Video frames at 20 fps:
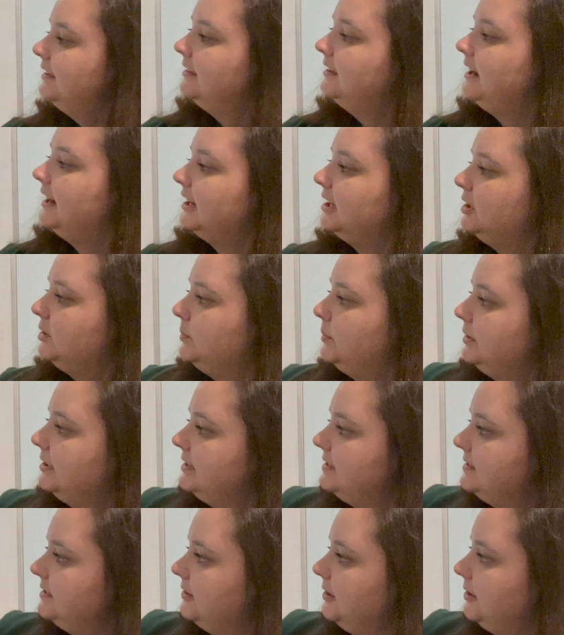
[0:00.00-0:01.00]
I could put a
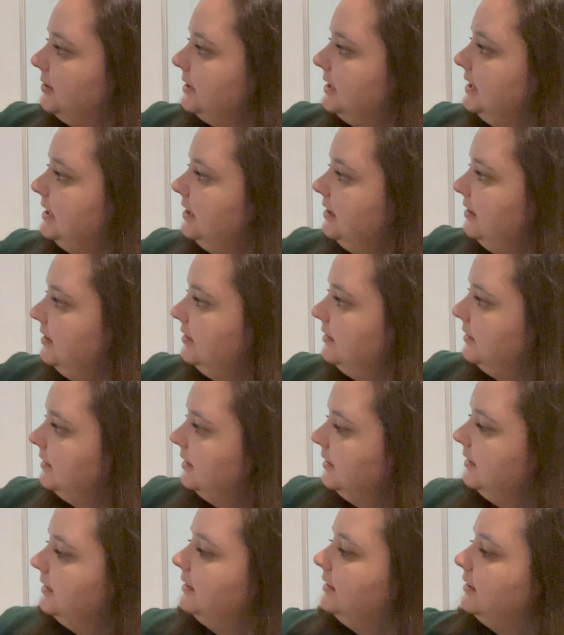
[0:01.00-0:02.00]
0 here
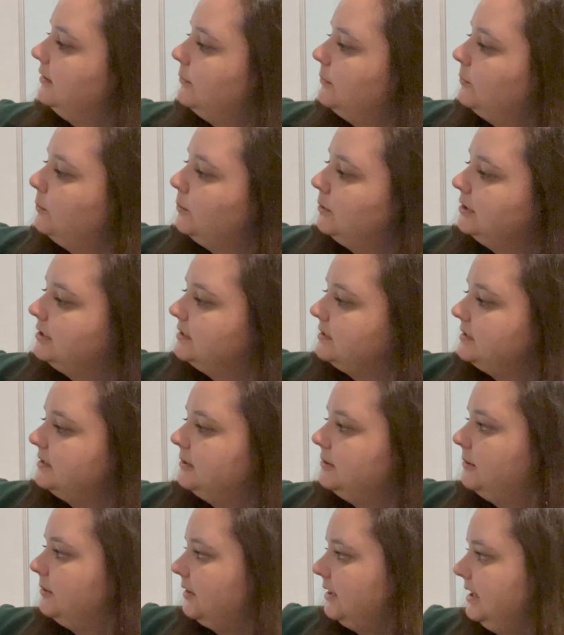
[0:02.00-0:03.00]
or a
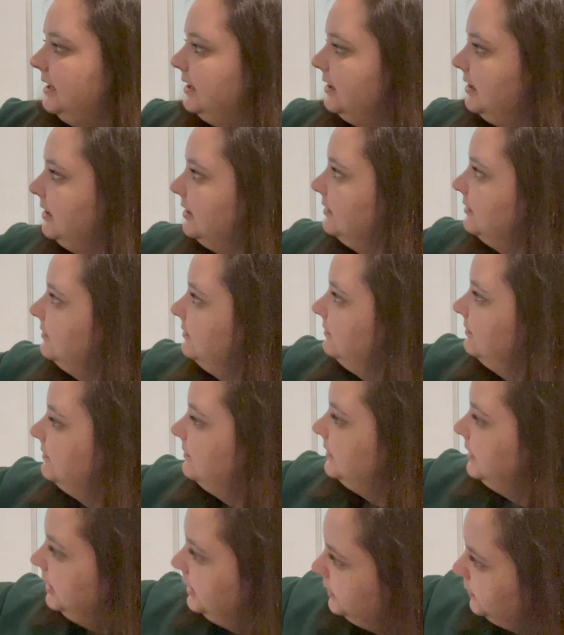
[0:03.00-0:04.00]
0 here
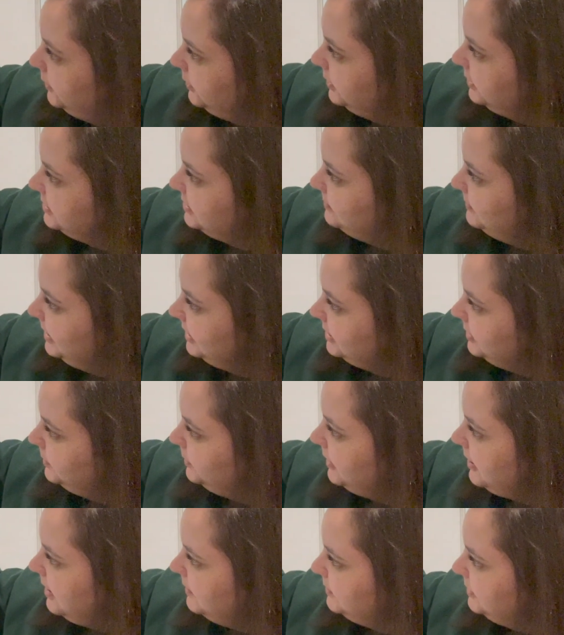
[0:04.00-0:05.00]
in order to make the
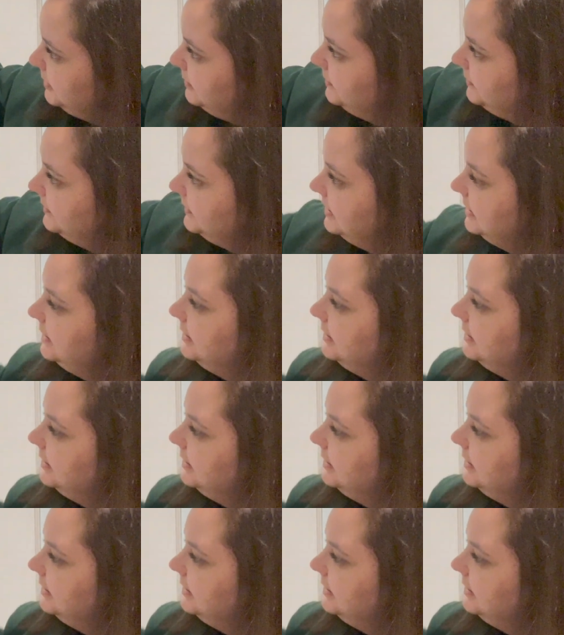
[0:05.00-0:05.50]
problem